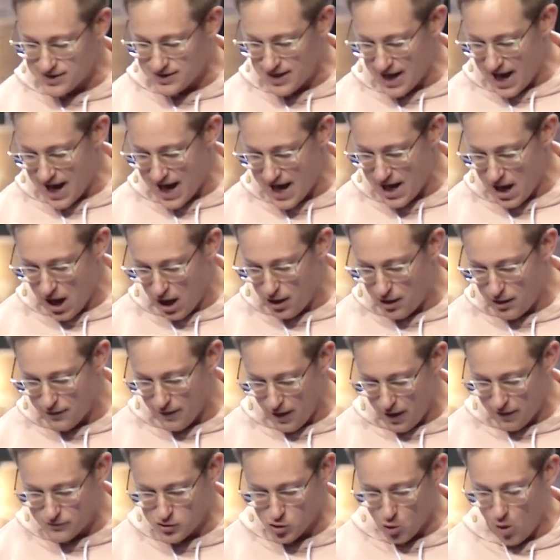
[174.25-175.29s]
day of,
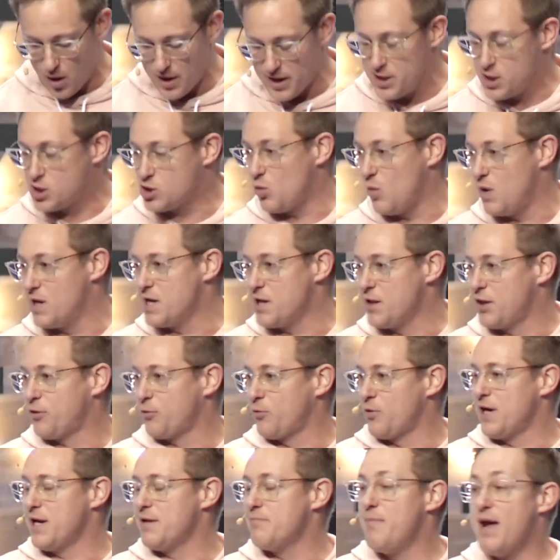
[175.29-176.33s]
of
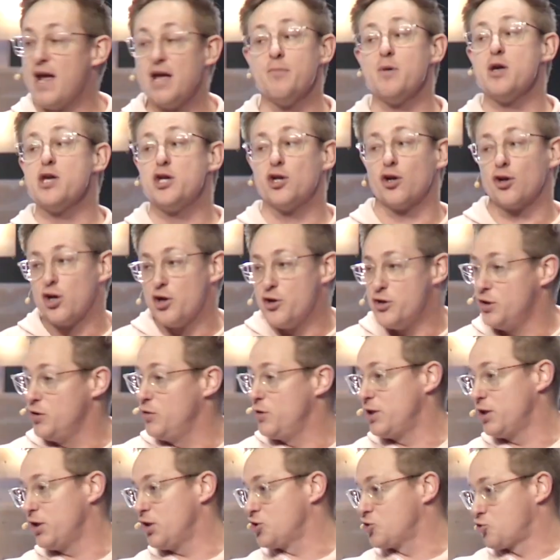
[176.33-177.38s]
2023. Maybe you're a New
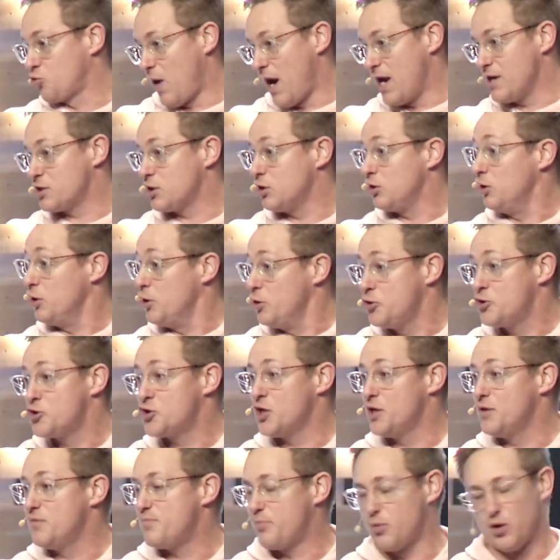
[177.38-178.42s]
Year's
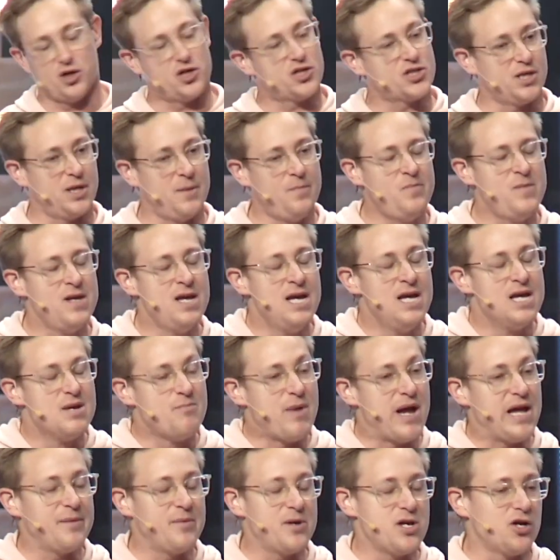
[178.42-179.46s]
resolution person.
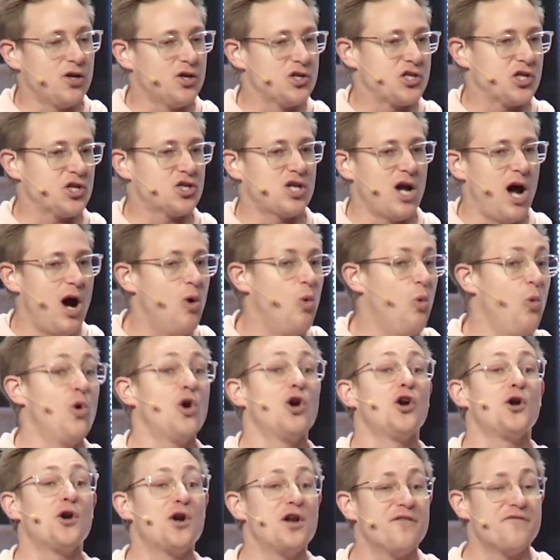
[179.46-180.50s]
Maybe you're just a
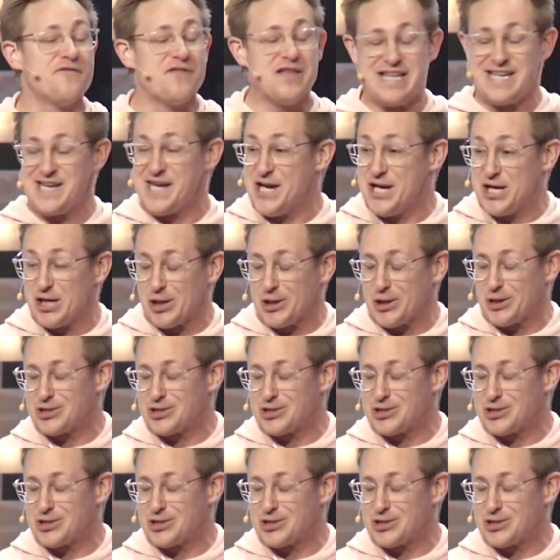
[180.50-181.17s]
word of the year